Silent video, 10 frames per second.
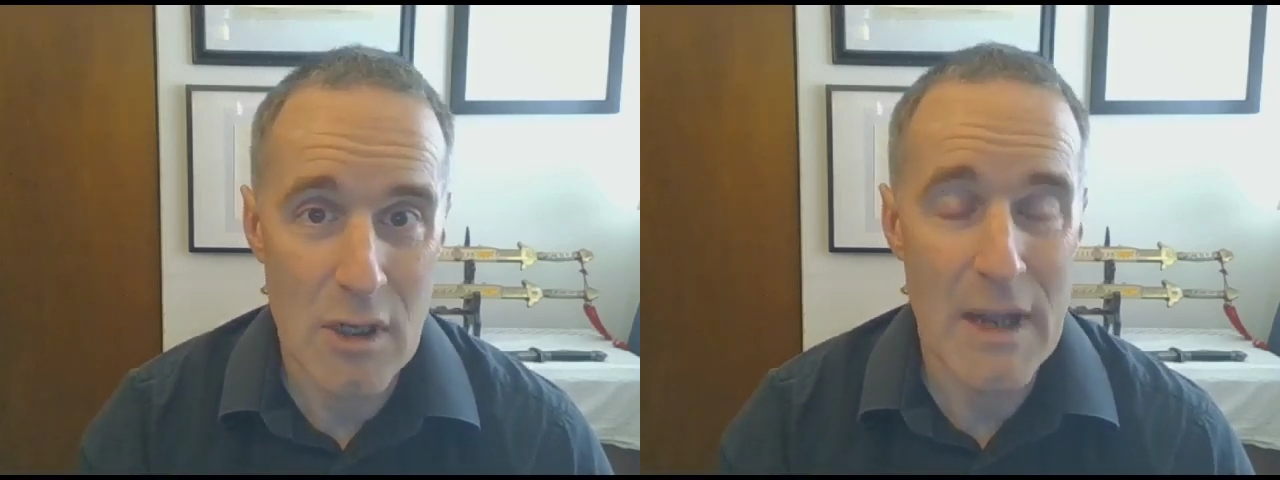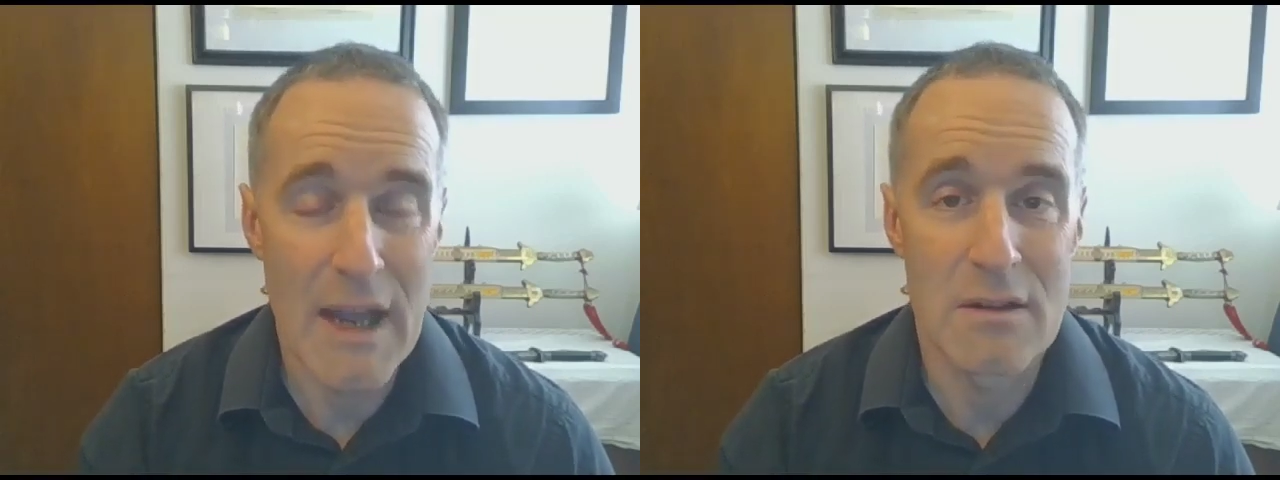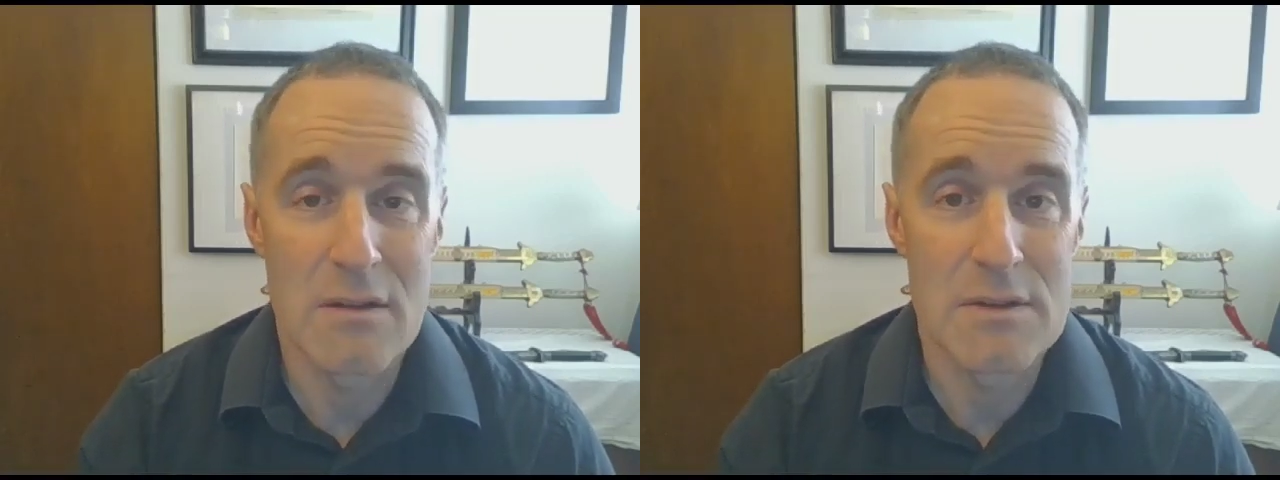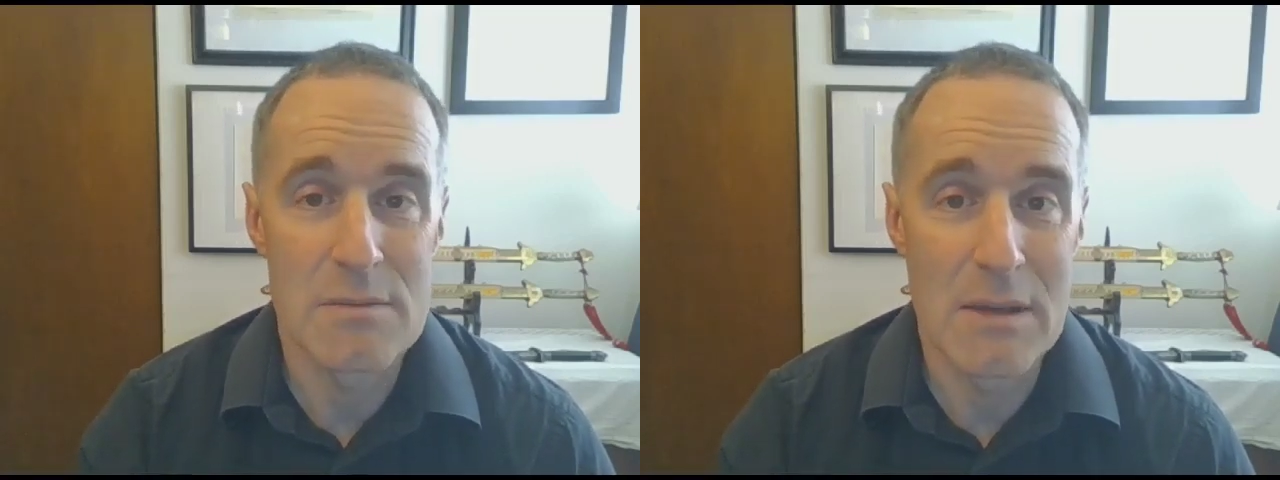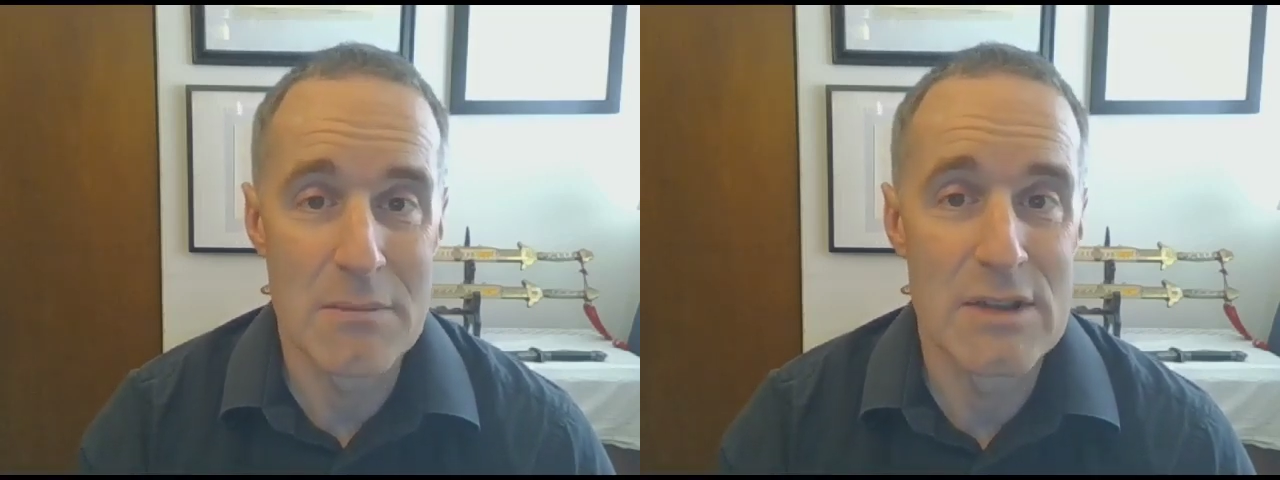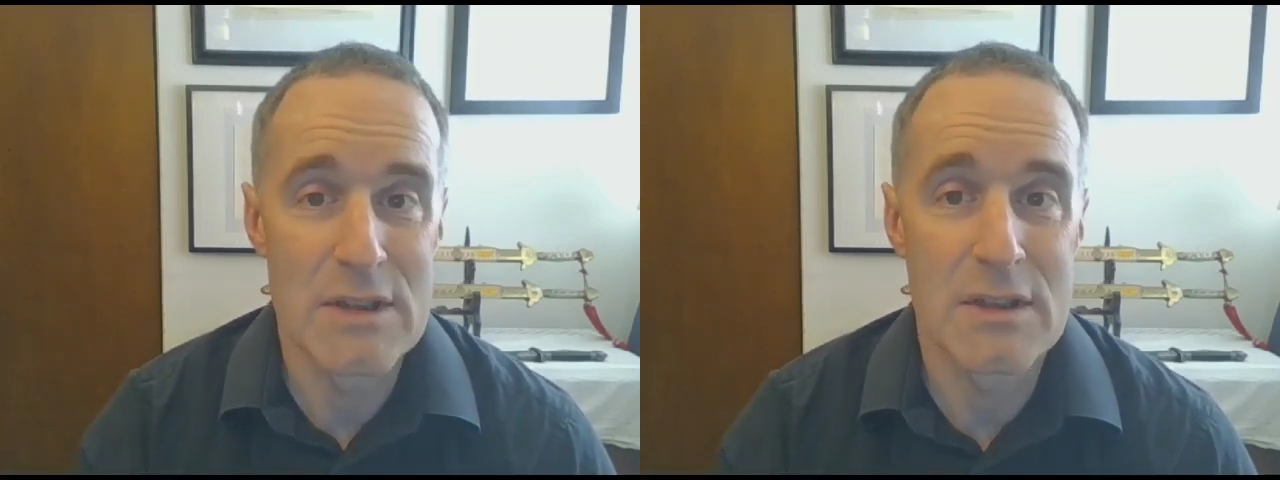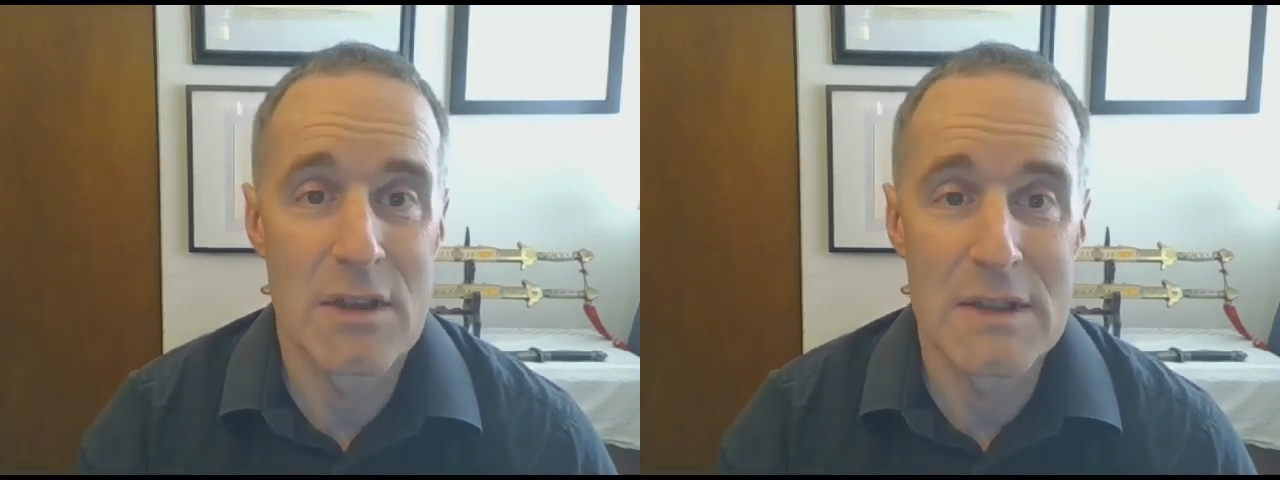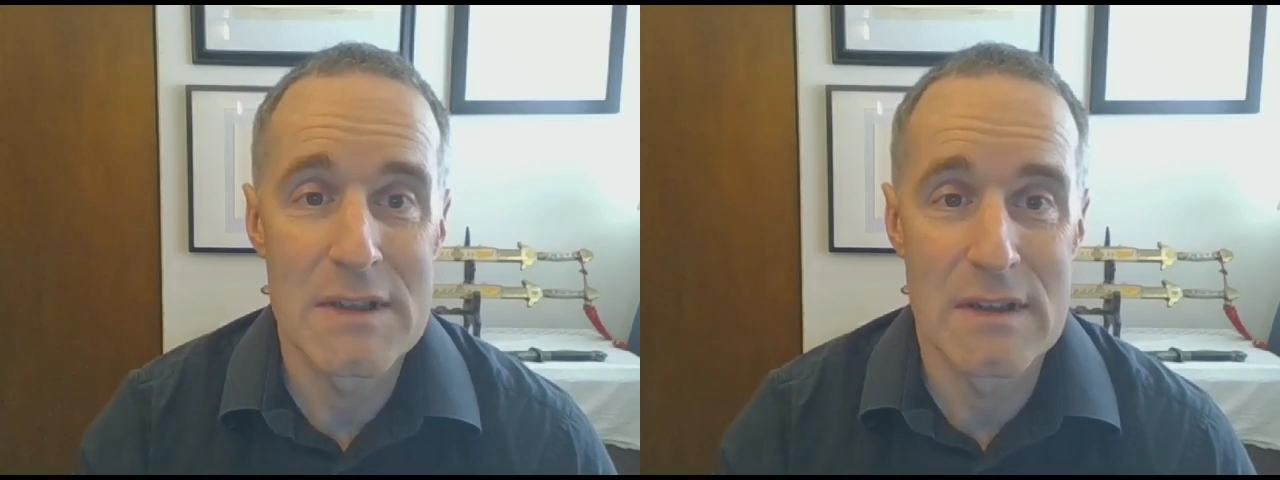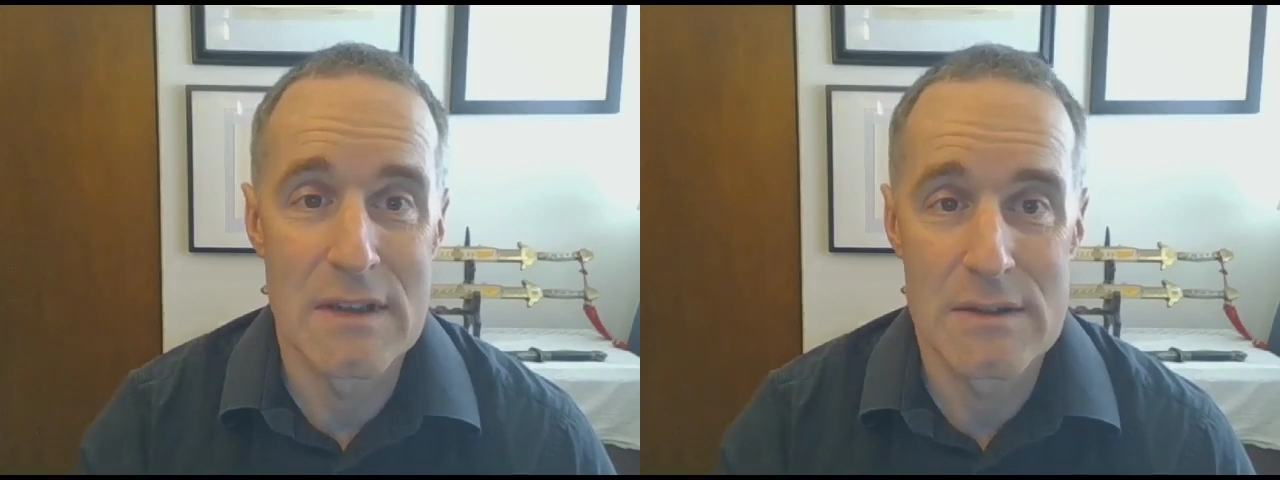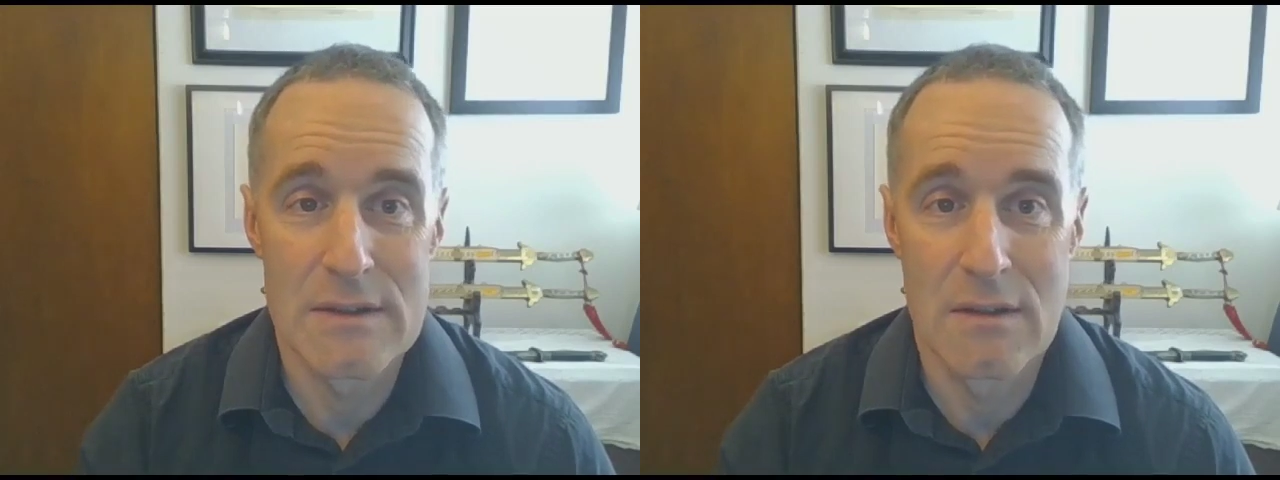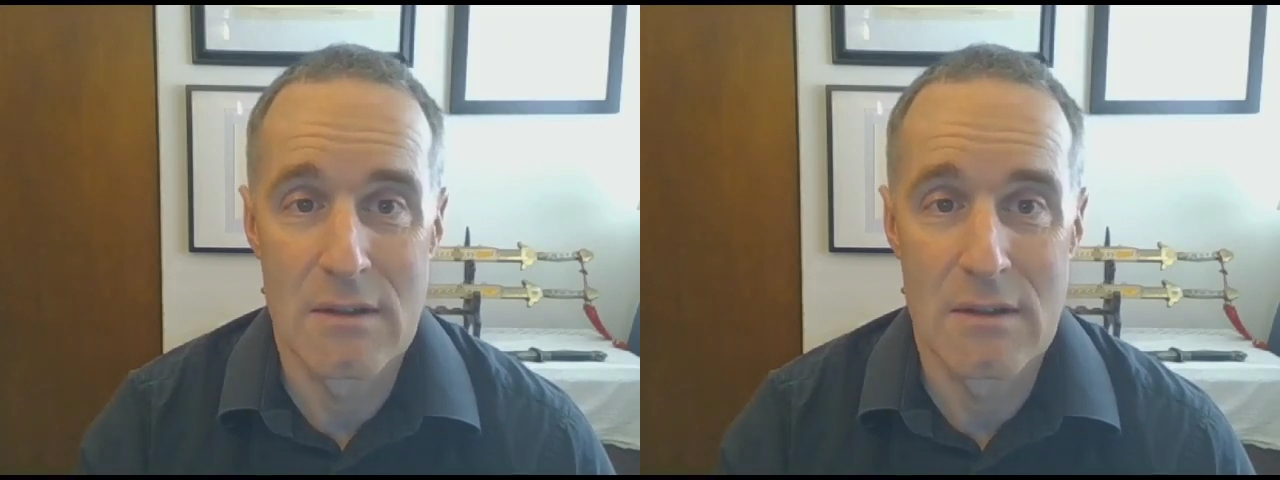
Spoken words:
patterns may be just coincidence.